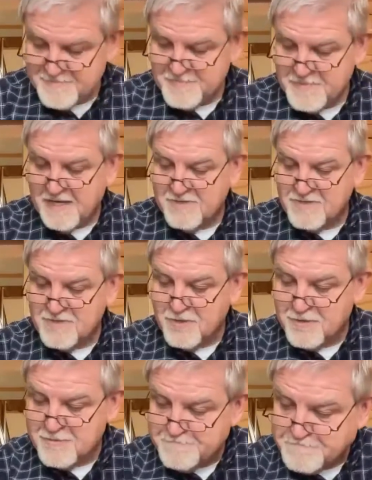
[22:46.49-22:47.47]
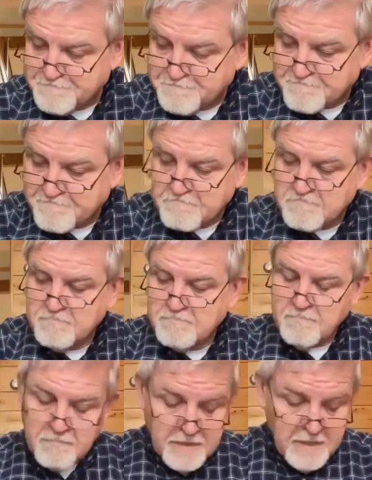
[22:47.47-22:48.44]
And so
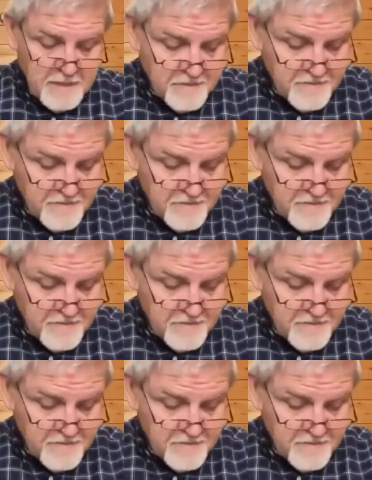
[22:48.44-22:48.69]
that